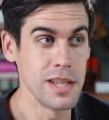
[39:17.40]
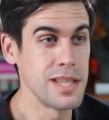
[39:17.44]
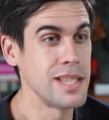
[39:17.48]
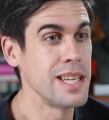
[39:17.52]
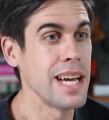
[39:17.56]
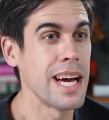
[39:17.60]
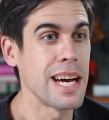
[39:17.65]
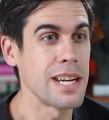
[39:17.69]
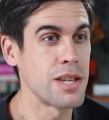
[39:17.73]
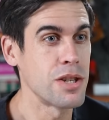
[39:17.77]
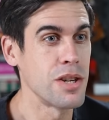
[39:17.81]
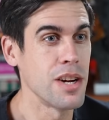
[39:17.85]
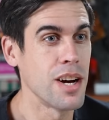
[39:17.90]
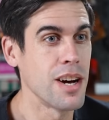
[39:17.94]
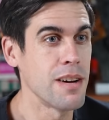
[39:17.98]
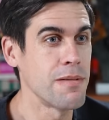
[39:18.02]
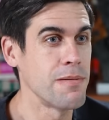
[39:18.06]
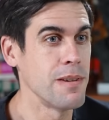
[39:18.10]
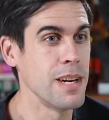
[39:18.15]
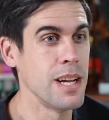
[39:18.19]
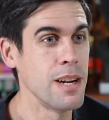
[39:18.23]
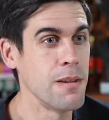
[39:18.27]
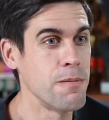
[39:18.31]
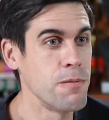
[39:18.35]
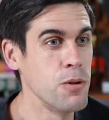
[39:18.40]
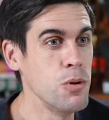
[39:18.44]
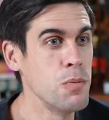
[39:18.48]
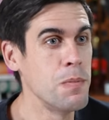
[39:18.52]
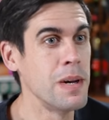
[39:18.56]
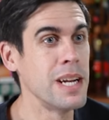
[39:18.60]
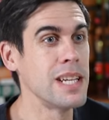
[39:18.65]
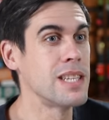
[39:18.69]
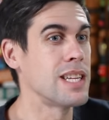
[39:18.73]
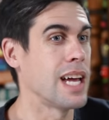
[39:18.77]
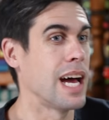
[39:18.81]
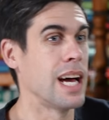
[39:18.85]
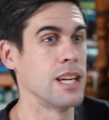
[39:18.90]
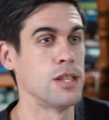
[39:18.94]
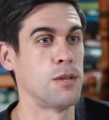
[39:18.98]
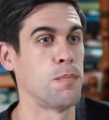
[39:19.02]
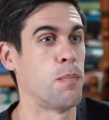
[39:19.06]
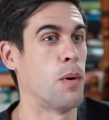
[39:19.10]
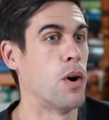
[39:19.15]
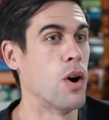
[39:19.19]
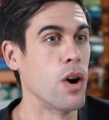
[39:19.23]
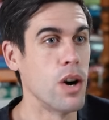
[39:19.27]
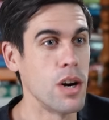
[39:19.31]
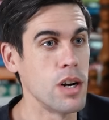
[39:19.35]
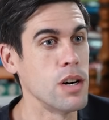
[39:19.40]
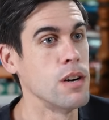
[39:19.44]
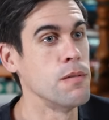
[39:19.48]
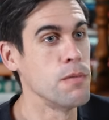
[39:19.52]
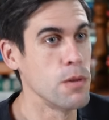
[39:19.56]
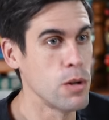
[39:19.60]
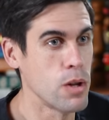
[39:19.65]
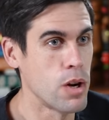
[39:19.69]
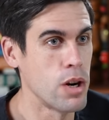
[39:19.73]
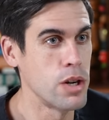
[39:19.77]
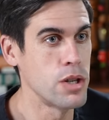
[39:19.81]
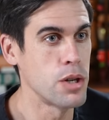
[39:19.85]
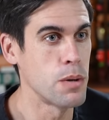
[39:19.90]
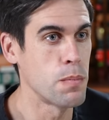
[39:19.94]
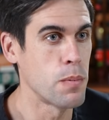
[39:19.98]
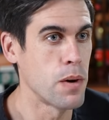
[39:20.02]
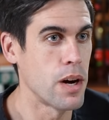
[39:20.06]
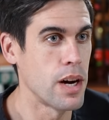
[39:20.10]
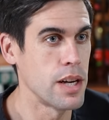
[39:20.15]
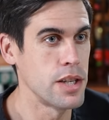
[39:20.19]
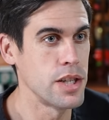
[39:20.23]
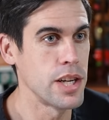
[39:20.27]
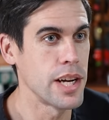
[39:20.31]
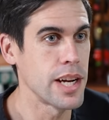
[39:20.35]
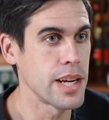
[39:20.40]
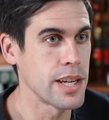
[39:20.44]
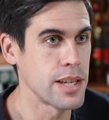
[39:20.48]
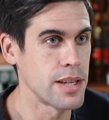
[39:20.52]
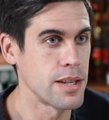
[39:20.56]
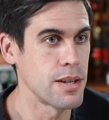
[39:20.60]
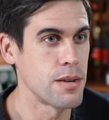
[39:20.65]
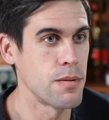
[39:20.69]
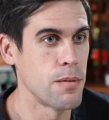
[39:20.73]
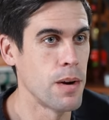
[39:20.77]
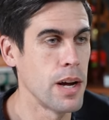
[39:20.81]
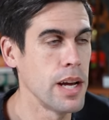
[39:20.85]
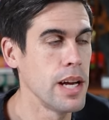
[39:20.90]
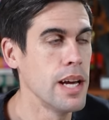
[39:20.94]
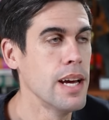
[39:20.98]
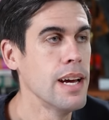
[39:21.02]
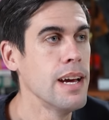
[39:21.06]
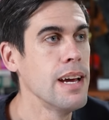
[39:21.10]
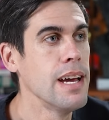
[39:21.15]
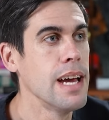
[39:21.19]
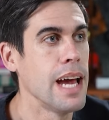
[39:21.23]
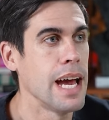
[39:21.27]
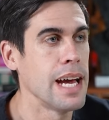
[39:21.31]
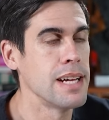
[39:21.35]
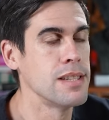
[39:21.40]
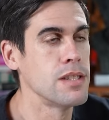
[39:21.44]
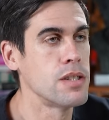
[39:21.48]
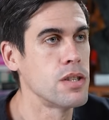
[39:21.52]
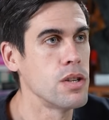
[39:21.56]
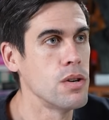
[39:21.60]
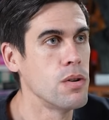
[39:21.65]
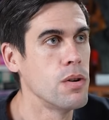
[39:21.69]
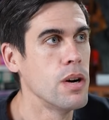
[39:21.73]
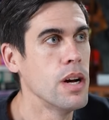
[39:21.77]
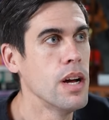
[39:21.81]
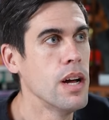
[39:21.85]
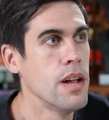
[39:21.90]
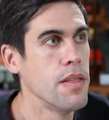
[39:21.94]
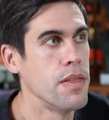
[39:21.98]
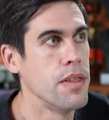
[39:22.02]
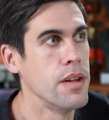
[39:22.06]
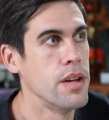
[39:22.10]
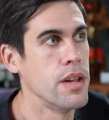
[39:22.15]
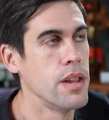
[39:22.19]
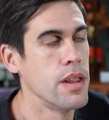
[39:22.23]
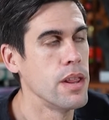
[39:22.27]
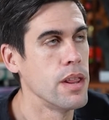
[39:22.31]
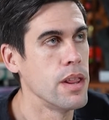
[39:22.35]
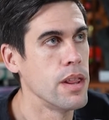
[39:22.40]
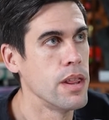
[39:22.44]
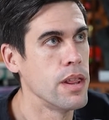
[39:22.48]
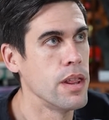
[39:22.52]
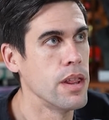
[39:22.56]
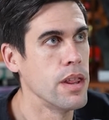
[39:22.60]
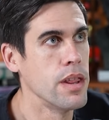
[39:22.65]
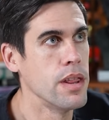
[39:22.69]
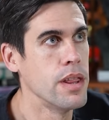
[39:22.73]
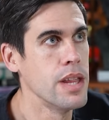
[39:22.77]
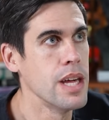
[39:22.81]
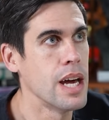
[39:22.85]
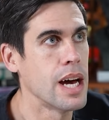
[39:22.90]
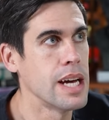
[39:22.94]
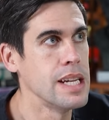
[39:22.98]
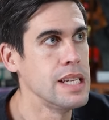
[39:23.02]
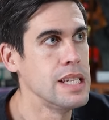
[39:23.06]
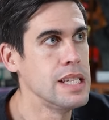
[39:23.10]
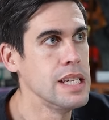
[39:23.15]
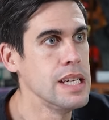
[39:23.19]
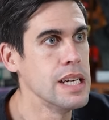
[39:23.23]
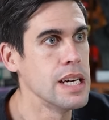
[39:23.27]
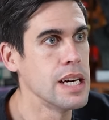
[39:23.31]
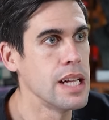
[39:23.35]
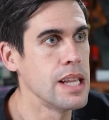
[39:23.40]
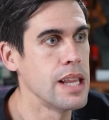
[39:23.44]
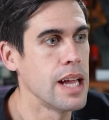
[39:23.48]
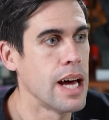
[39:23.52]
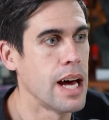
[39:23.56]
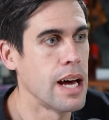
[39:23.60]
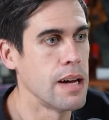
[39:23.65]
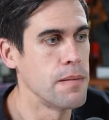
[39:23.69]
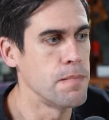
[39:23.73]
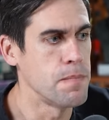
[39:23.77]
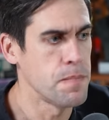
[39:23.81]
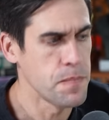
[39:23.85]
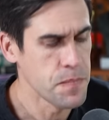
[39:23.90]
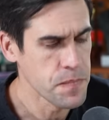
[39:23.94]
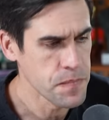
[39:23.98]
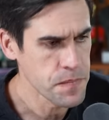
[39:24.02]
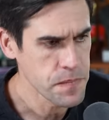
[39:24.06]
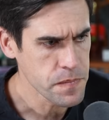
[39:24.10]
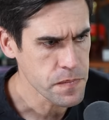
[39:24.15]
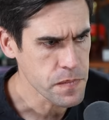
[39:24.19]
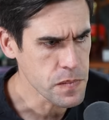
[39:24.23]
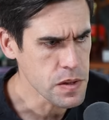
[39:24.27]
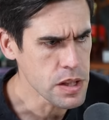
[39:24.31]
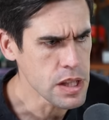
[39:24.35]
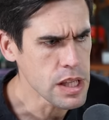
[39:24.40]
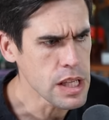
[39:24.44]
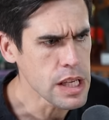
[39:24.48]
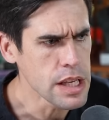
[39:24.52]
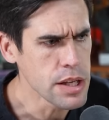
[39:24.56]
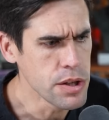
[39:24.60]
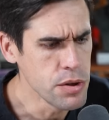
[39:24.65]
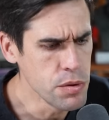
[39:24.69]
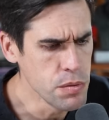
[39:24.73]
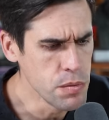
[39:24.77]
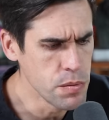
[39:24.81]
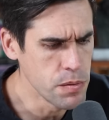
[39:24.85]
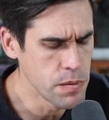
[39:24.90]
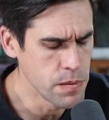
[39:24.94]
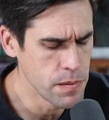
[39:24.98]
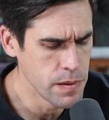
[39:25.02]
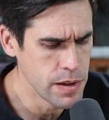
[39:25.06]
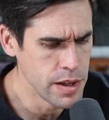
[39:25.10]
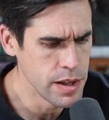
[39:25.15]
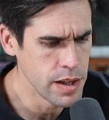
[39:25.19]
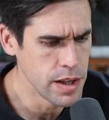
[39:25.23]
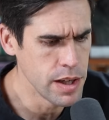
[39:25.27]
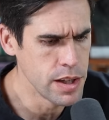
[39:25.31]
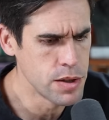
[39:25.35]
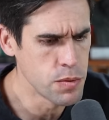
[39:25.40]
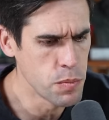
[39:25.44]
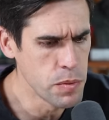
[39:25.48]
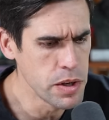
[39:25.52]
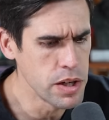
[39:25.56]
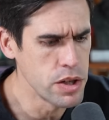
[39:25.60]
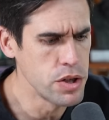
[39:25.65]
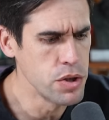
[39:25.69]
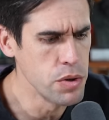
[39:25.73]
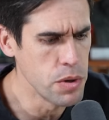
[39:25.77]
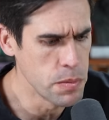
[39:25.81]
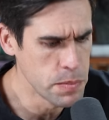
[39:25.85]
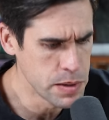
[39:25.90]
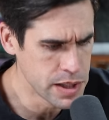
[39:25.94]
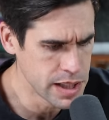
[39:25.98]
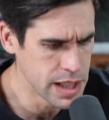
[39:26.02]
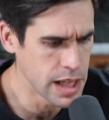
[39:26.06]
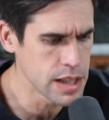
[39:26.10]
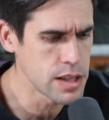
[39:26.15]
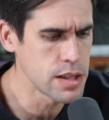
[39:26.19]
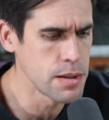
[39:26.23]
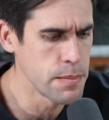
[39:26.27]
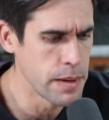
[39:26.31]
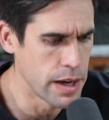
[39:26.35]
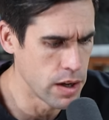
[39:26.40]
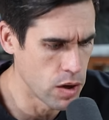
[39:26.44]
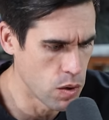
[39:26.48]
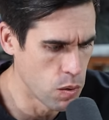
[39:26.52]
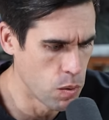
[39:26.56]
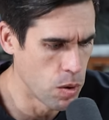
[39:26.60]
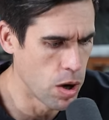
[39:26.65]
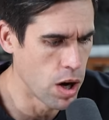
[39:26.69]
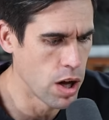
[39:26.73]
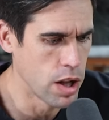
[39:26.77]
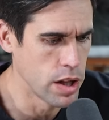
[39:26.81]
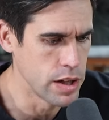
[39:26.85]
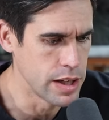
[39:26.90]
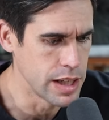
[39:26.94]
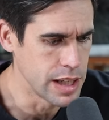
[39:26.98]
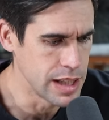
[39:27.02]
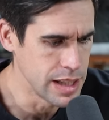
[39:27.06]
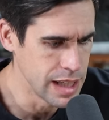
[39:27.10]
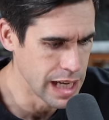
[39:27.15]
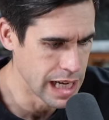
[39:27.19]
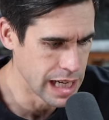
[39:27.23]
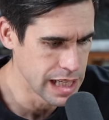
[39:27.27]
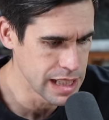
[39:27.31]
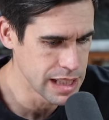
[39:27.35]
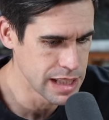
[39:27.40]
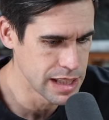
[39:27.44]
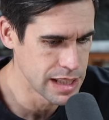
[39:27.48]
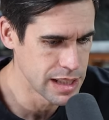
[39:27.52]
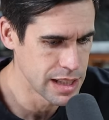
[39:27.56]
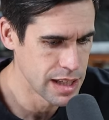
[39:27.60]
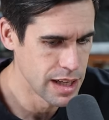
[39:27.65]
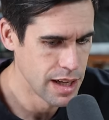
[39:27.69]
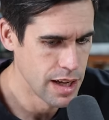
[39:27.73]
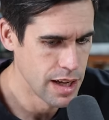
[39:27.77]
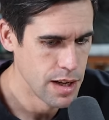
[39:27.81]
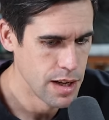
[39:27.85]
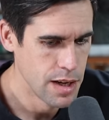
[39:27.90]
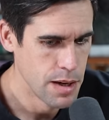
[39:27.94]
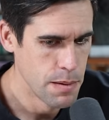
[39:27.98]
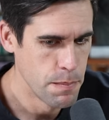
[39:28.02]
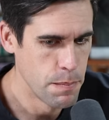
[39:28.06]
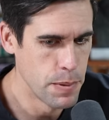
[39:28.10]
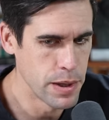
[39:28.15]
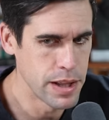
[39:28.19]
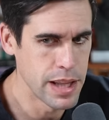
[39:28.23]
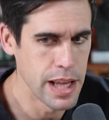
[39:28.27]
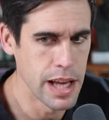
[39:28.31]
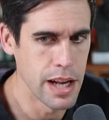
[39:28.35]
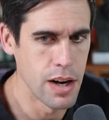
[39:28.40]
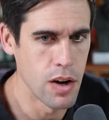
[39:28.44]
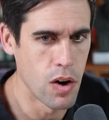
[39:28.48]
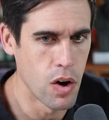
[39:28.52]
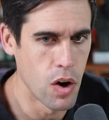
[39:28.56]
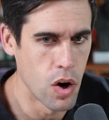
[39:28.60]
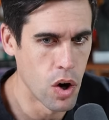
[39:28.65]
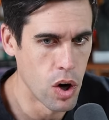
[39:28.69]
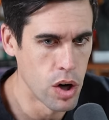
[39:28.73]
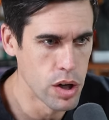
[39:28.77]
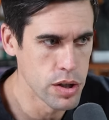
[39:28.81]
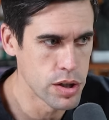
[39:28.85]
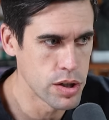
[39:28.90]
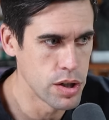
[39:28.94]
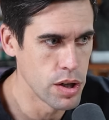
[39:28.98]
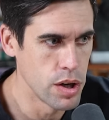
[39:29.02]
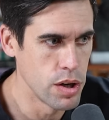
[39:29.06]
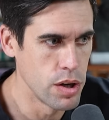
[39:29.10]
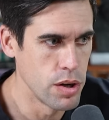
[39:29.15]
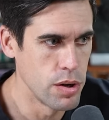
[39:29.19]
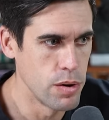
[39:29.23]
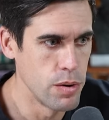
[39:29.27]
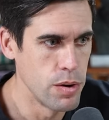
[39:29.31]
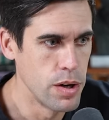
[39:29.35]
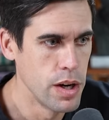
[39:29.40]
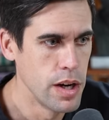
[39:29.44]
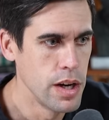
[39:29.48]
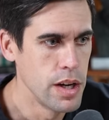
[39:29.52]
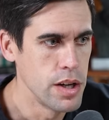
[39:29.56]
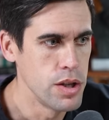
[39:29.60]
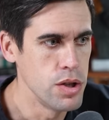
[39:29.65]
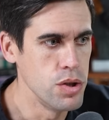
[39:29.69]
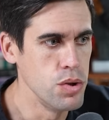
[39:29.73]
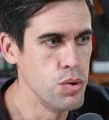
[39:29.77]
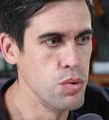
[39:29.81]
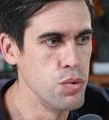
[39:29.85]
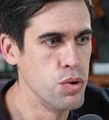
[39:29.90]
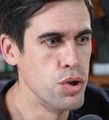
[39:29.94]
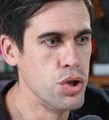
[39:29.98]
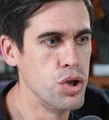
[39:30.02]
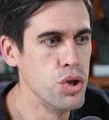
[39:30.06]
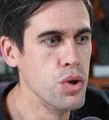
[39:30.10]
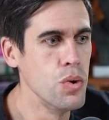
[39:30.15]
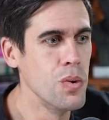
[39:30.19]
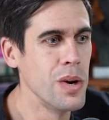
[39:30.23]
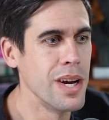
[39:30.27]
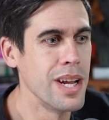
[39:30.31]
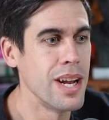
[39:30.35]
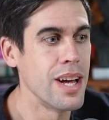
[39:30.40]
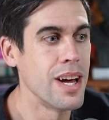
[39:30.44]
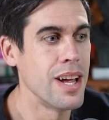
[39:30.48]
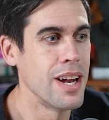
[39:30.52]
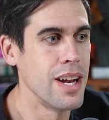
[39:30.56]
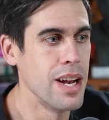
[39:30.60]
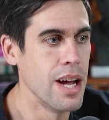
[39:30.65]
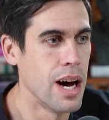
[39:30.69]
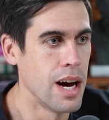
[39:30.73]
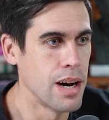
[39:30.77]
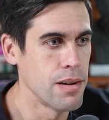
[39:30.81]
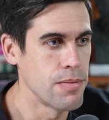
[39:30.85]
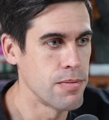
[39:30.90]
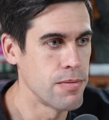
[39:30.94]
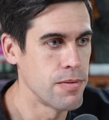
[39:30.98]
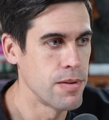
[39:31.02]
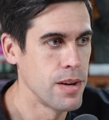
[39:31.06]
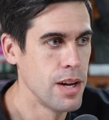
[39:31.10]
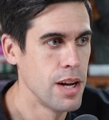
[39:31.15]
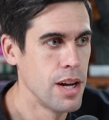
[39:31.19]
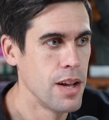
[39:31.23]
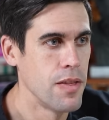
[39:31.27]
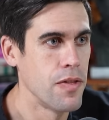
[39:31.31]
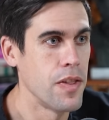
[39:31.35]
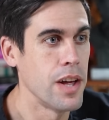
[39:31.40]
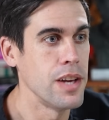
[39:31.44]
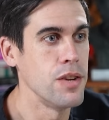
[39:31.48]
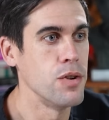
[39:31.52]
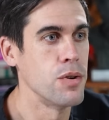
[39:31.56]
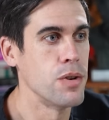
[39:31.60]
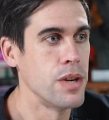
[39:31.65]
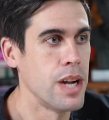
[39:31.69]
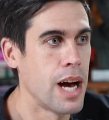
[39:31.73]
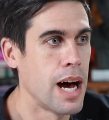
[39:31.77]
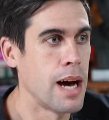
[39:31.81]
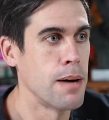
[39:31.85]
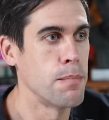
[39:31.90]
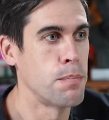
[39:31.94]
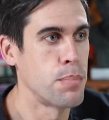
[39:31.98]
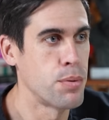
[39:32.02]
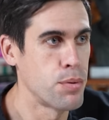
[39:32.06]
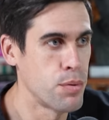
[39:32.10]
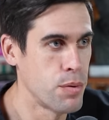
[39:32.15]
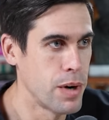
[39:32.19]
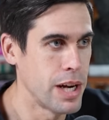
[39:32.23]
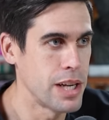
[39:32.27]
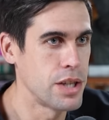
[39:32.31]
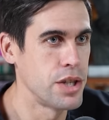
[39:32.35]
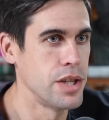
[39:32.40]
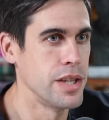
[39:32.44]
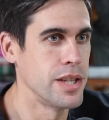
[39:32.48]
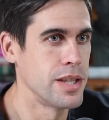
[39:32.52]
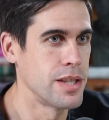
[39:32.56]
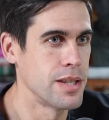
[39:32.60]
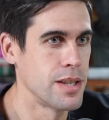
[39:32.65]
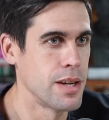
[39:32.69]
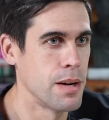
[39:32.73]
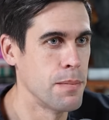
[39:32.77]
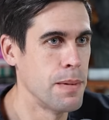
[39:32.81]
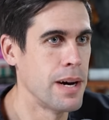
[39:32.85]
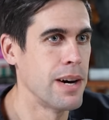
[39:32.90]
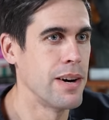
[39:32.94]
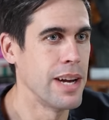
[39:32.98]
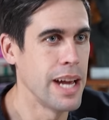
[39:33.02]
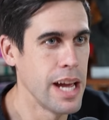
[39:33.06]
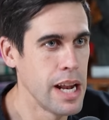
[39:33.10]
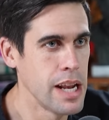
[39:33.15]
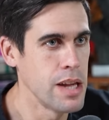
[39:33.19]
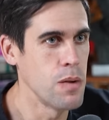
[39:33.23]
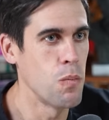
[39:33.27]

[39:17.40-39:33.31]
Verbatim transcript: dashed off in a few minutes as part of a larger project, yeah. right? And so the the idea that you it, it's weird. You obsess about quality, yes, but then also you do it enough that you're not precious about any